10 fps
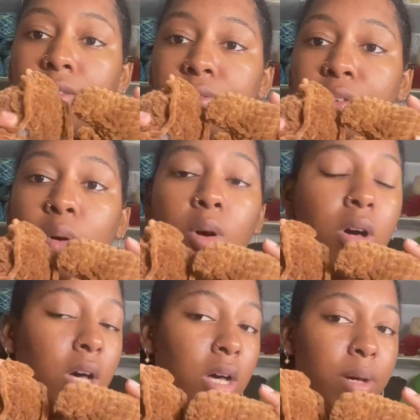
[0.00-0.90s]

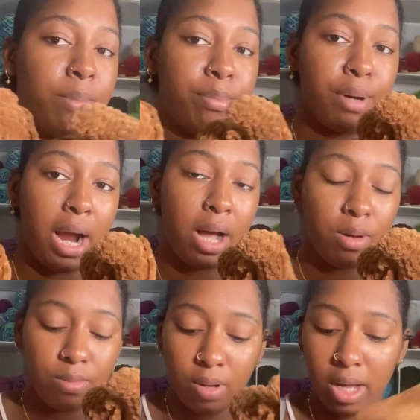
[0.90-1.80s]
4
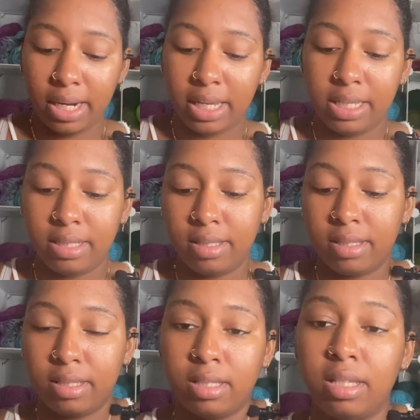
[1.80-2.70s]
brown
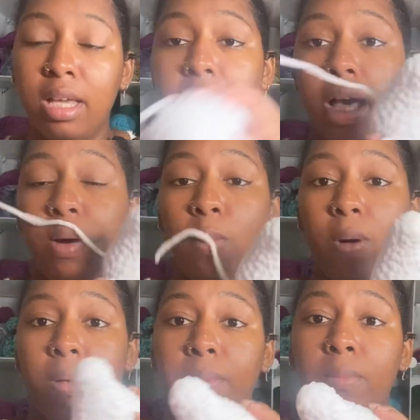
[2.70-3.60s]
bodies and
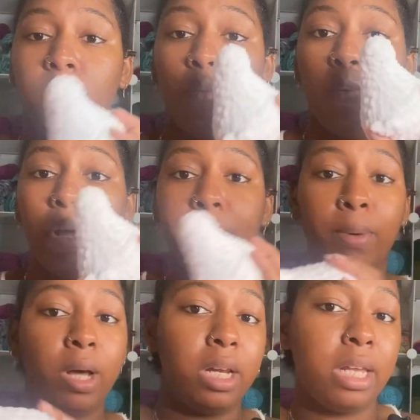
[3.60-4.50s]
1 white
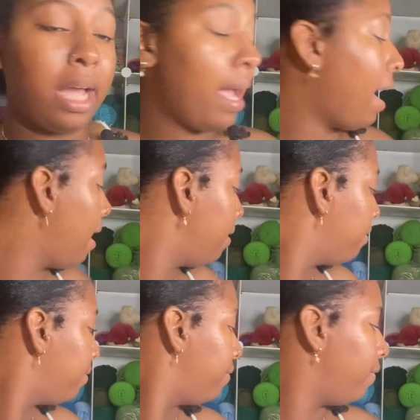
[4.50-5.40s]
body. I
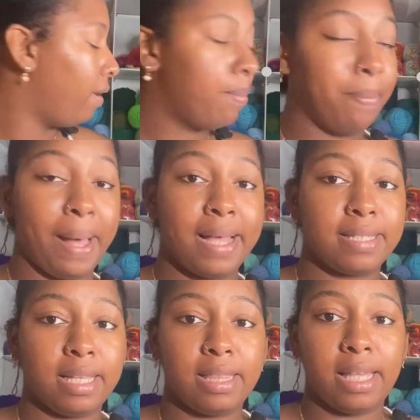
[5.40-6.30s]
have a
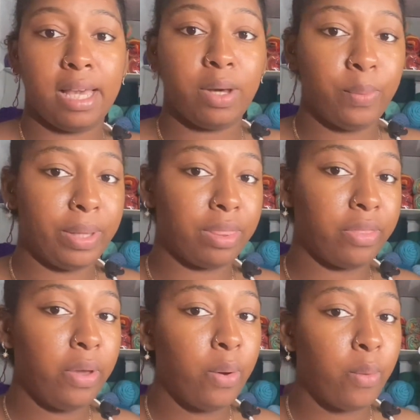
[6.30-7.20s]
basket there with
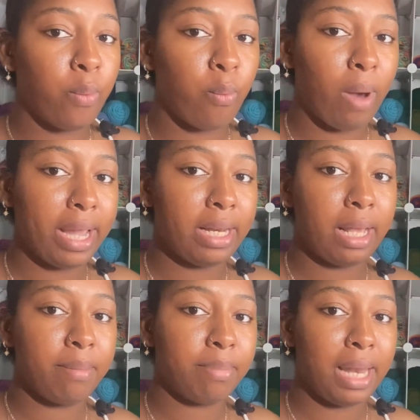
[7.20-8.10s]
white
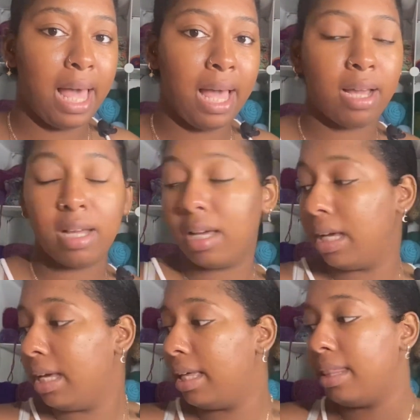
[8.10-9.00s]
and black,
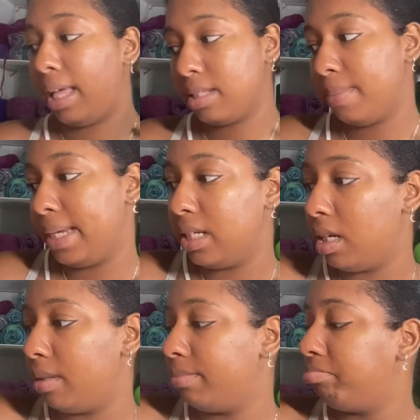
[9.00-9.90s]
and that's my
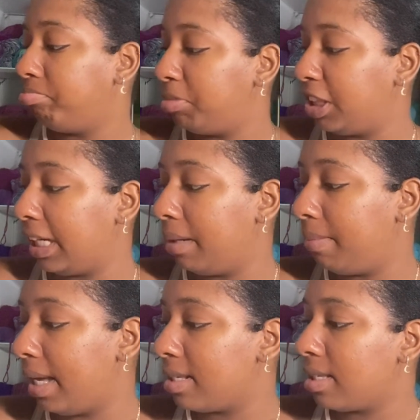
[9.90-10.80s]
chicken
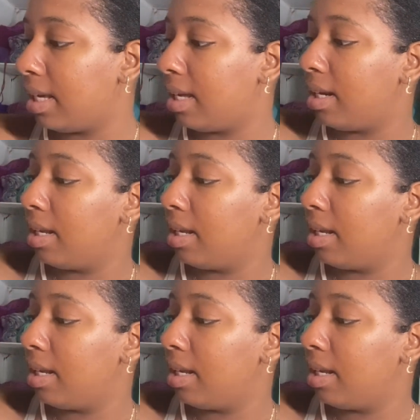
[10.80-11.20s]
basket,